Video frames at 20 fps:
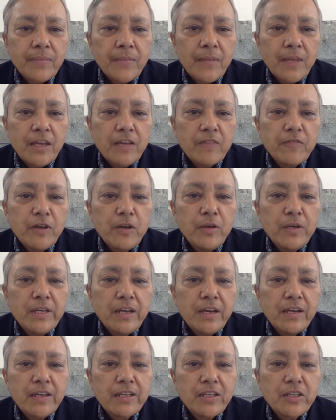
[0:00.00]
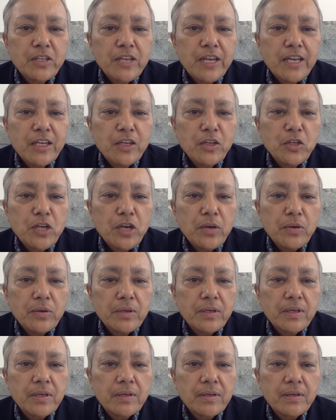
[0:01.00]
If only I could take a
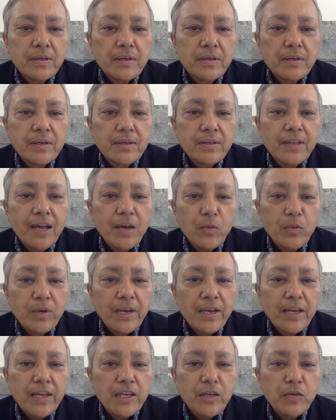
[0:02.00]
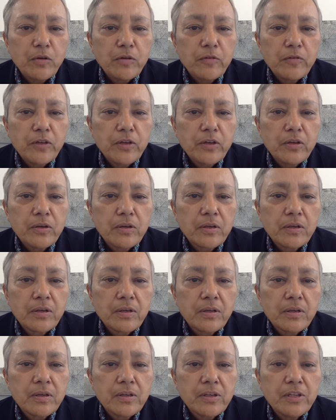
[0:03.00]
joke, that would let you off the hook.
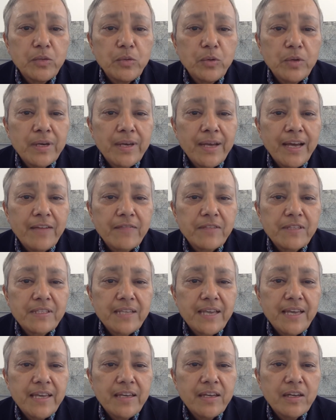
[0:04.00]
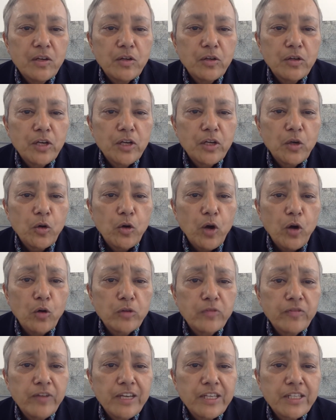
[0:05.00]
You wouldn't have to take a look at your
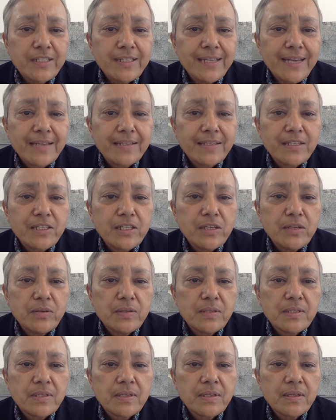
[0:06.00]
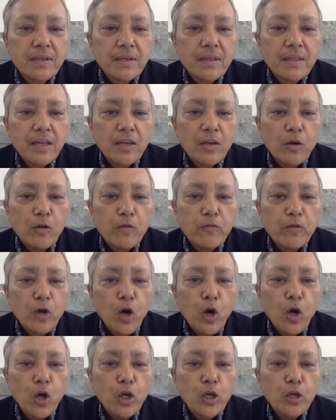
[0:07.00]
old-fashioned attitudes, then offer
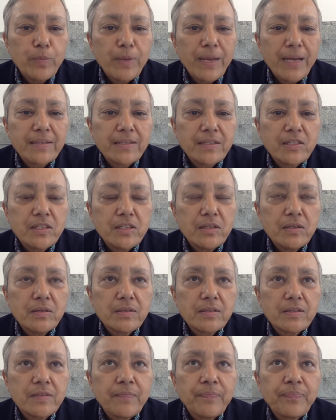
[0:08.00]
hollow platitudes.